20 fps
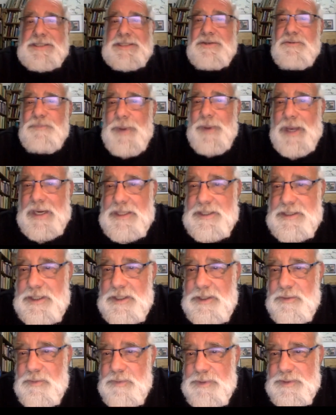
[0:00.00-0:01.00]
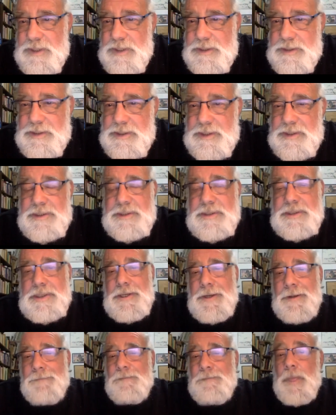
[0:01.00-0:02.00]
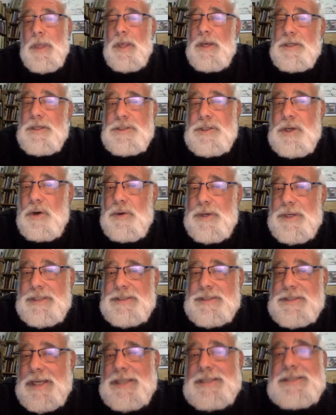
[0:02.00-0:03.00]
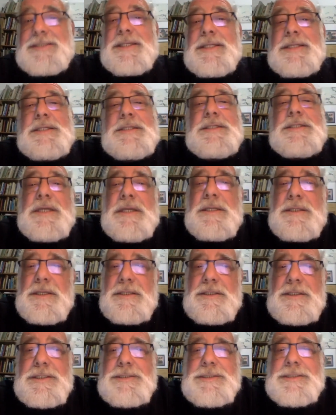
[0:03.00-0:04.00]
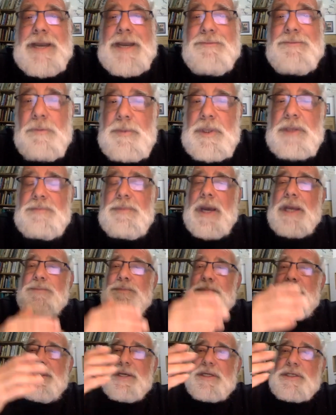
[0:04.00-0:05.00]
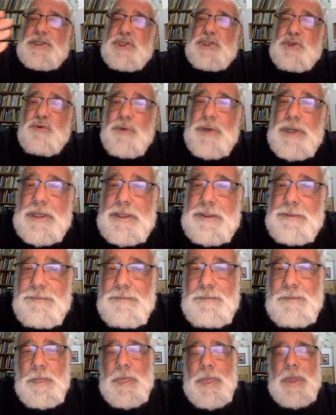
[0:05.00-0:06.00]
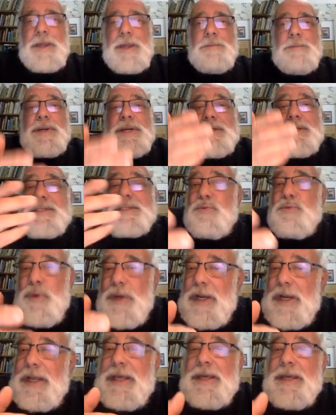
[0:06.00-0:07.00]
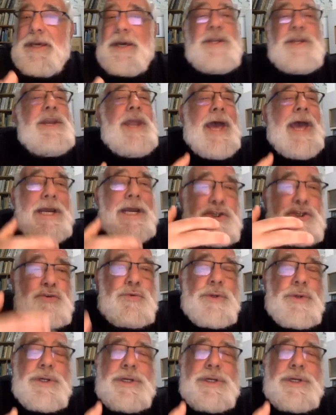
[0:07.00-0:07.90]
of Palestinian resistance. So in a sense, this government might be extreme, but it's really a natural